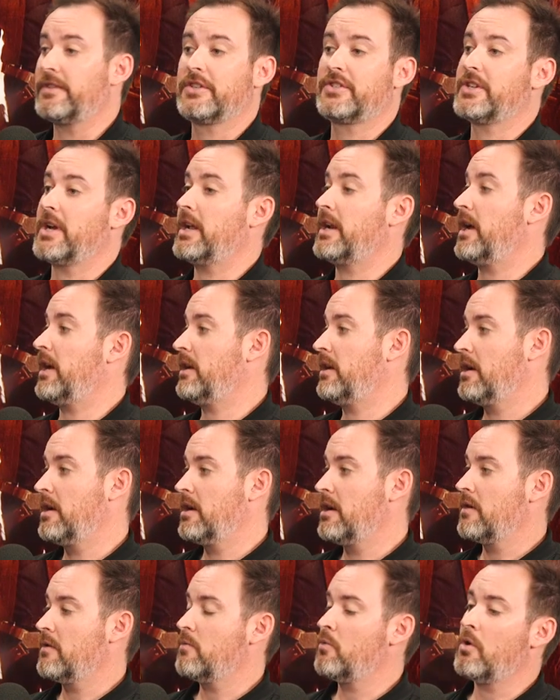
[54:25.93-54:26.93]
the Jedi. War versus
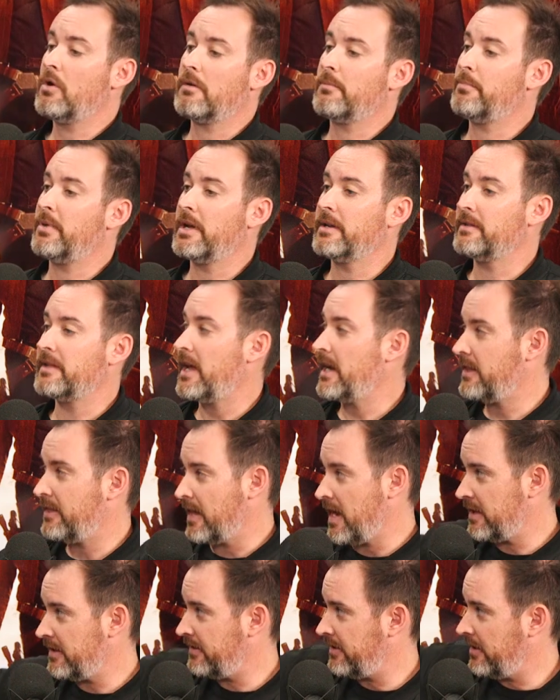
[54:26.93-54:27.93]
lore. But like
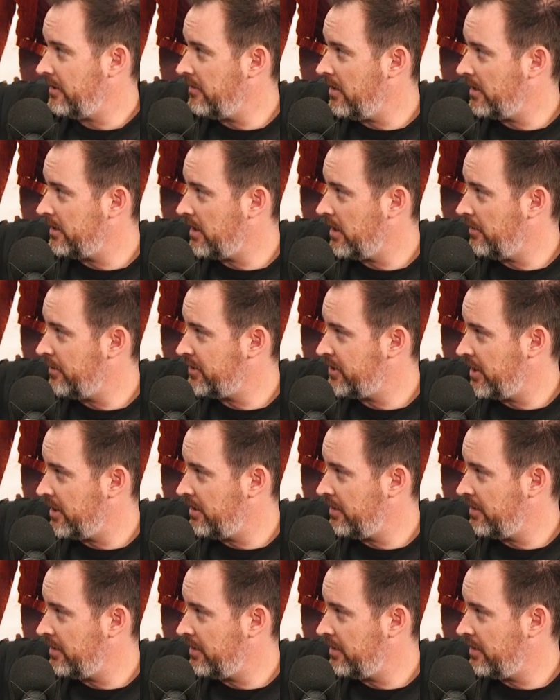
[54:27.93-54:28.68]
that scene right there with Jyn